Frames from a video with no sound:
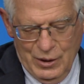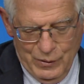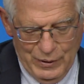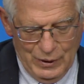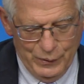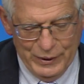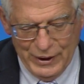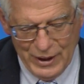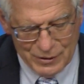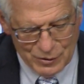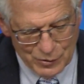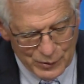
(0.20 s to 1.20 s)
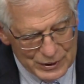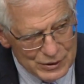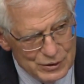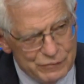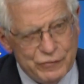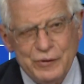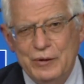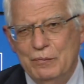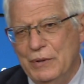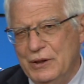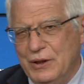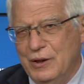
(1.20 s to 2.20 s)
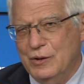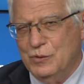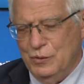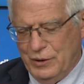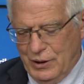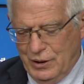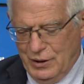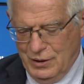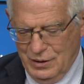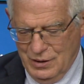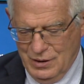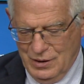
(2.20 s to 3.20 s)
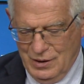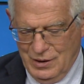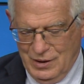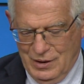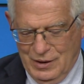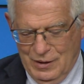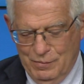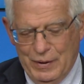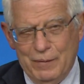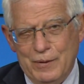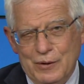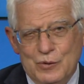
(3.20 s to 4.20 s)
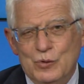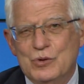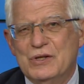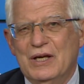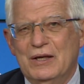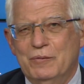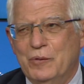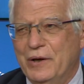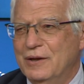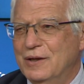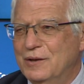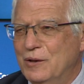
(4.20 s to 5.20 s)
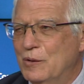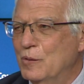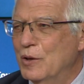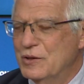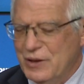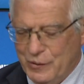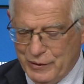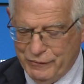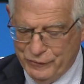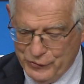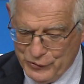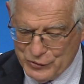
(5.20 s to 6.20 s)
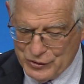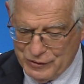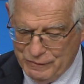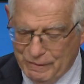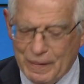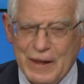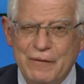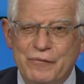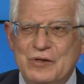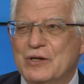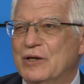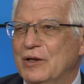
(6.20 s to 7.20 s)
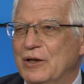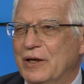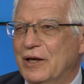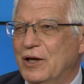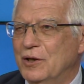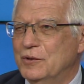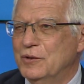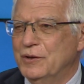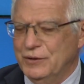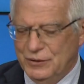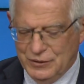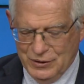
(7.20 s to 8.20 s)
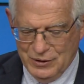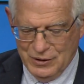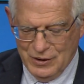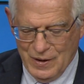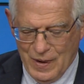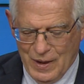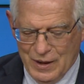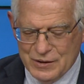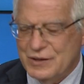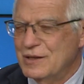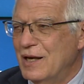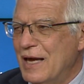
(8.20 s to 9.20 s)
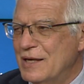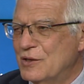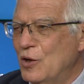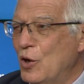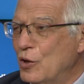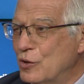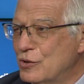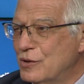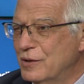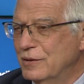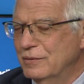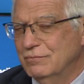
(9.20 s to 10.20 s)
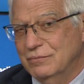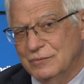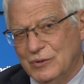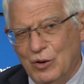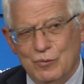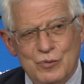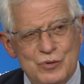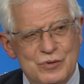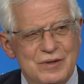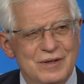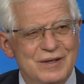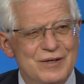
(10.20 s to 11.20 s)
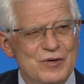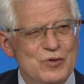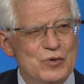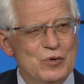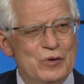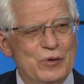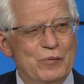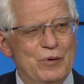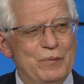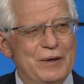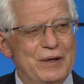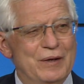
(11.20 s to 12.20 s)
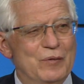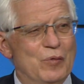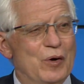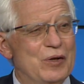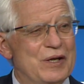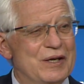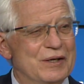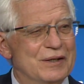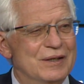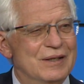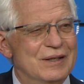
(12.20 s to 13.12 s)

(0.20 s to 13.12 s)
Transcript: Well, we had three different meetings today, maybe to celebrate that it was our first physical encounter since last August. Almost soon it will be 1 year.